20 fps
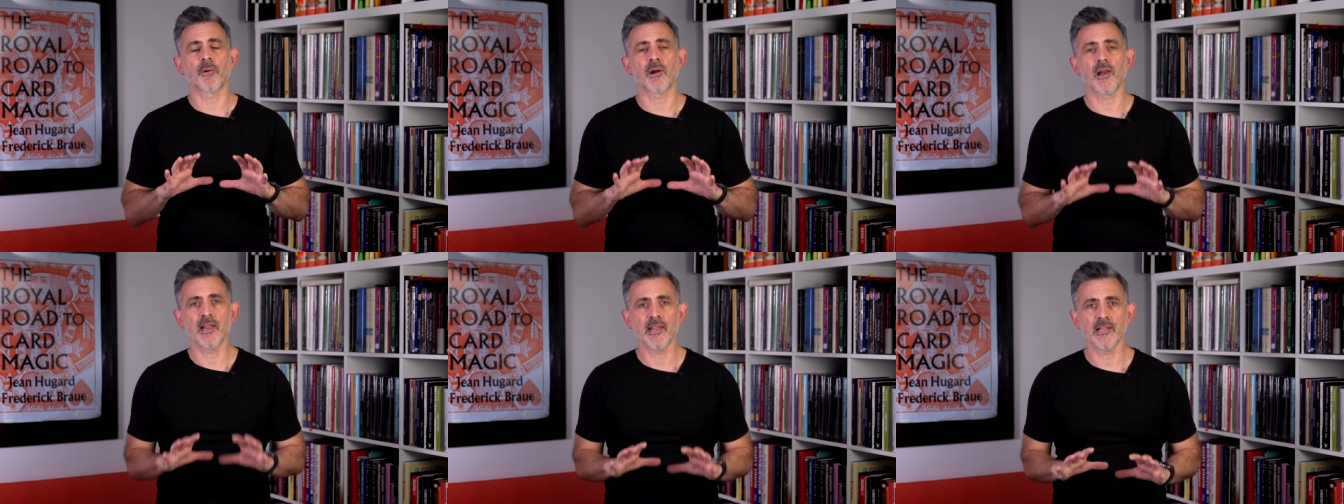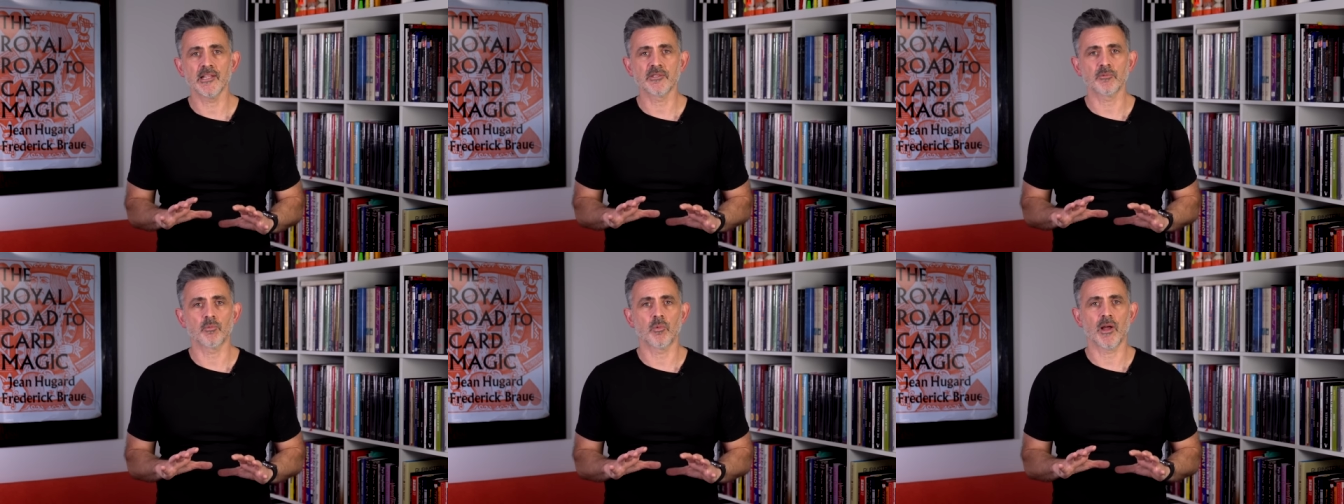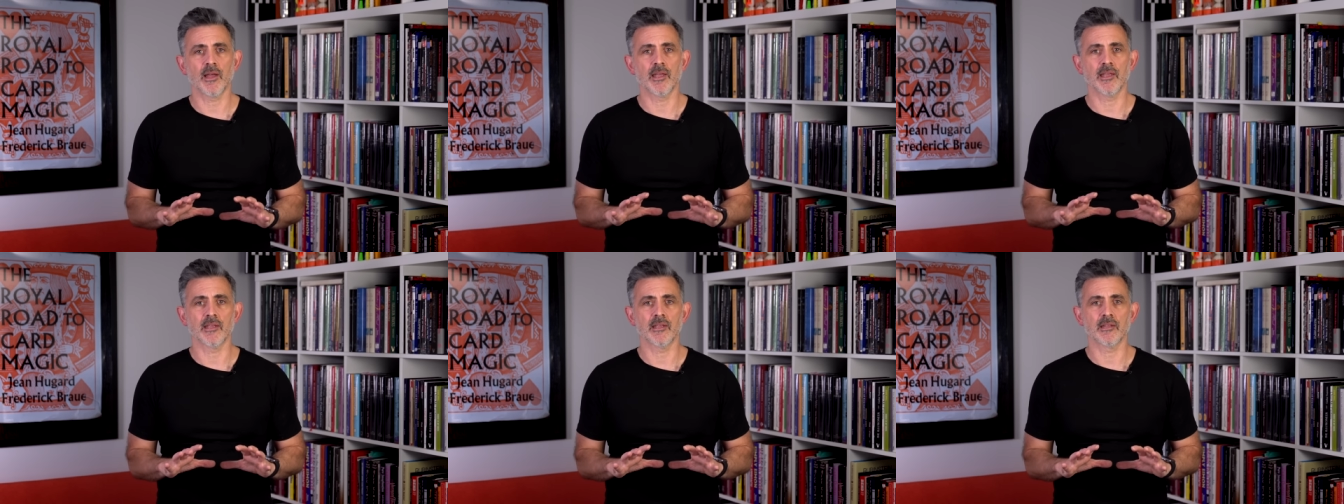Please
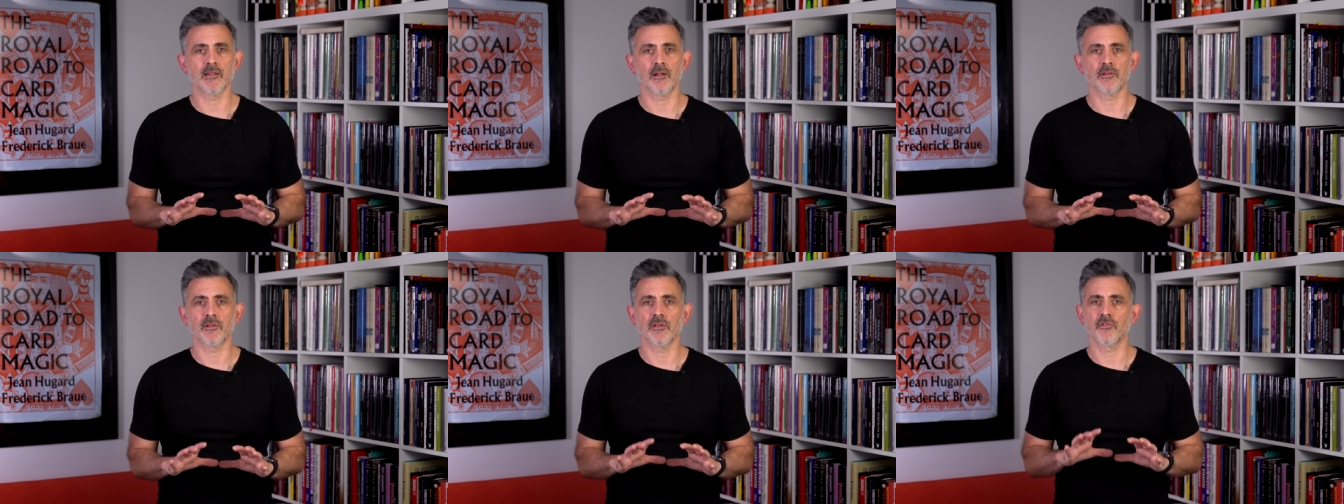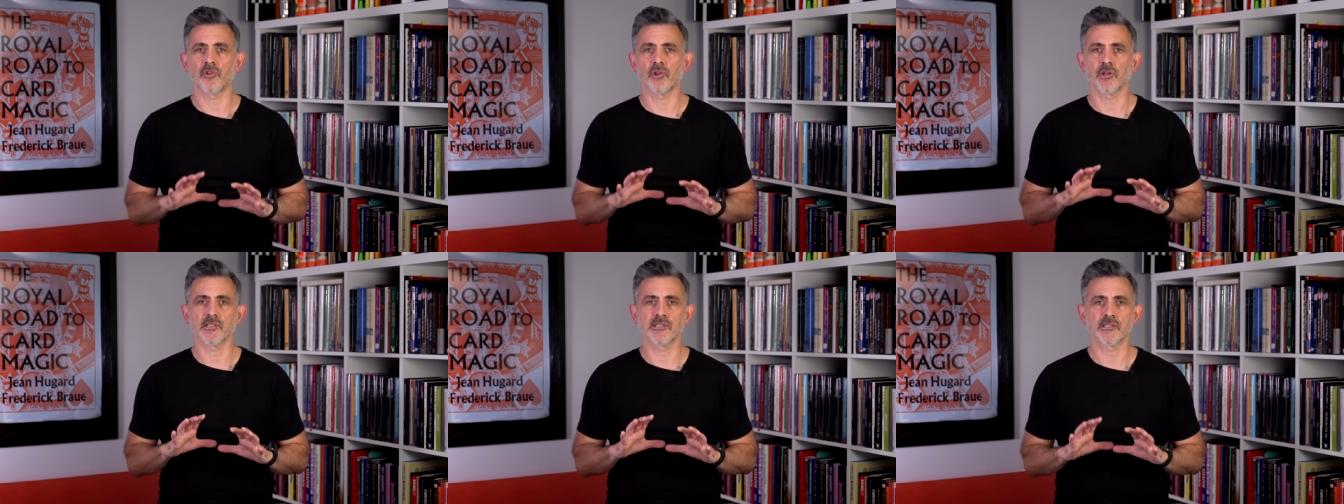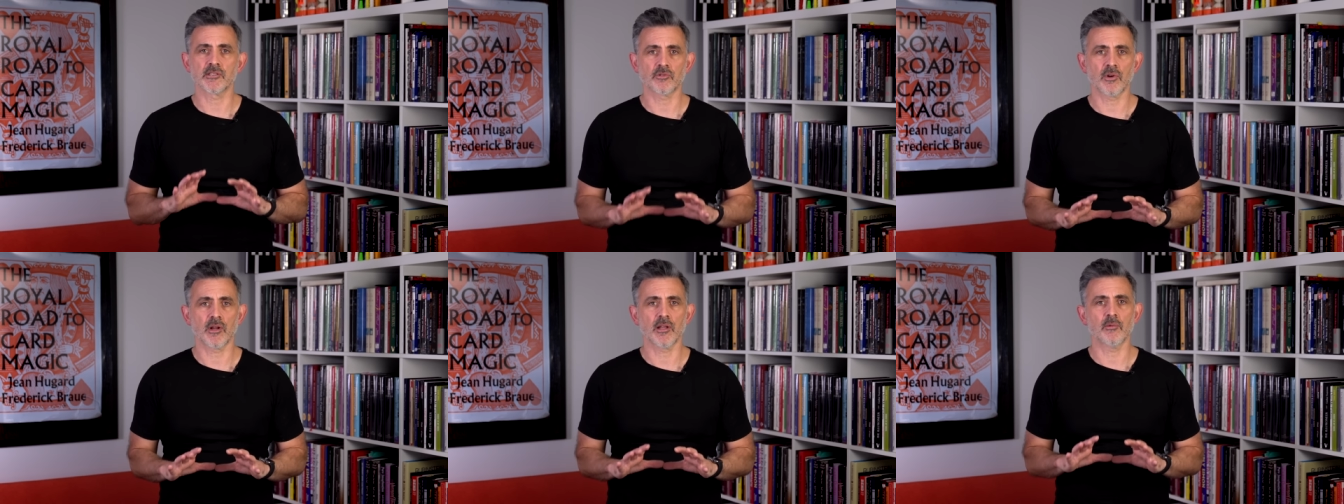wait. You know, you've got it
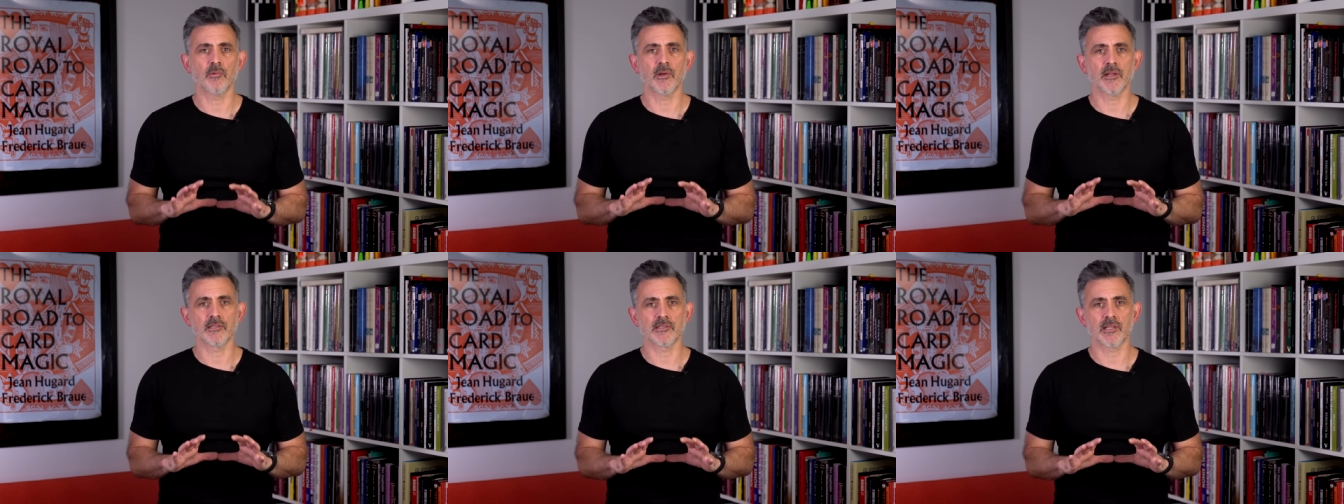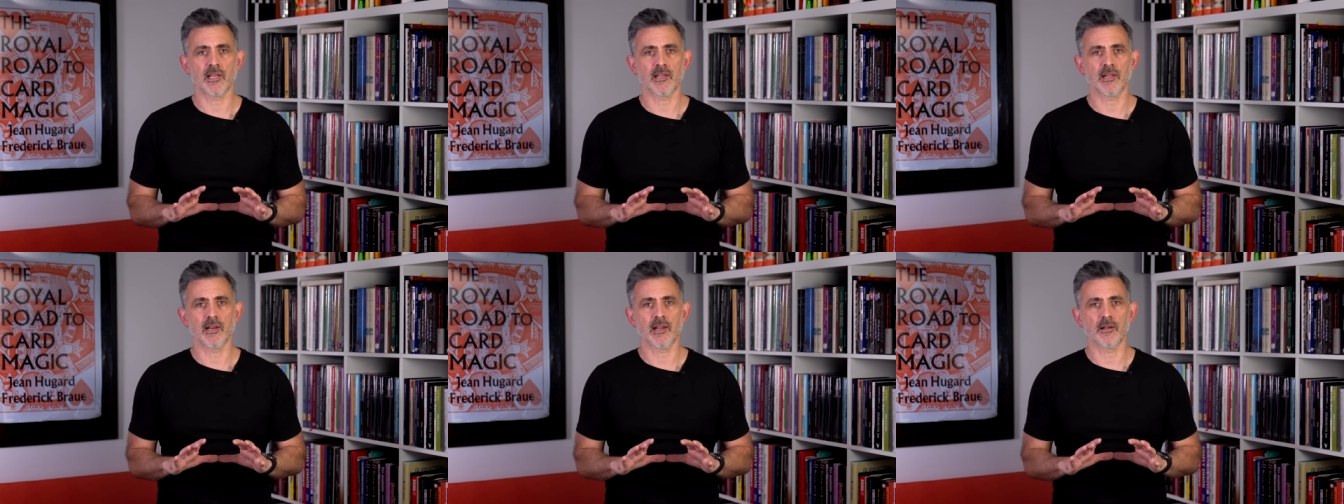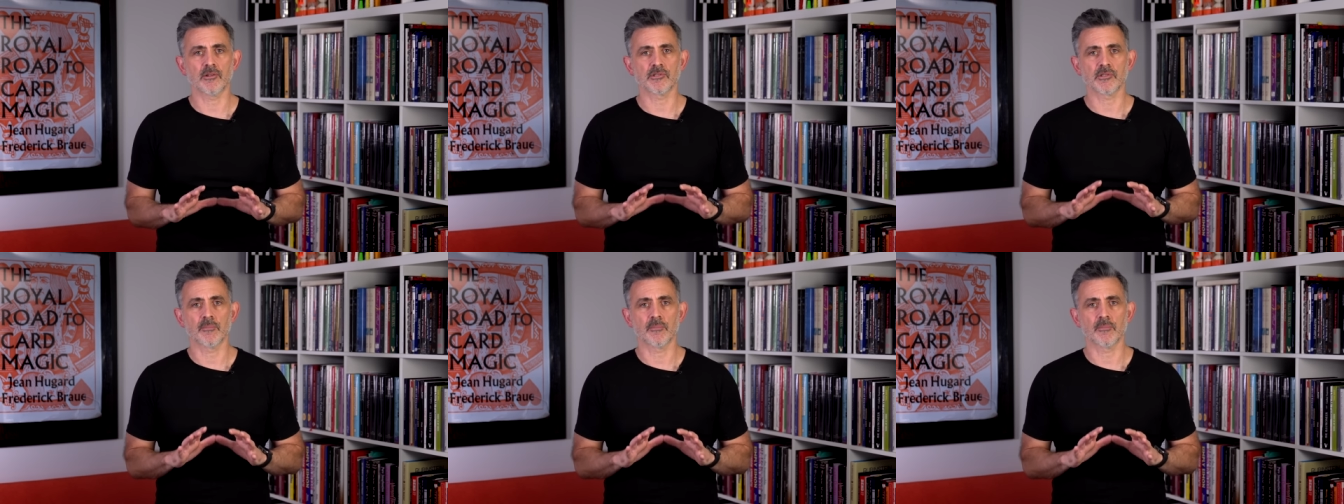straight away and taken out.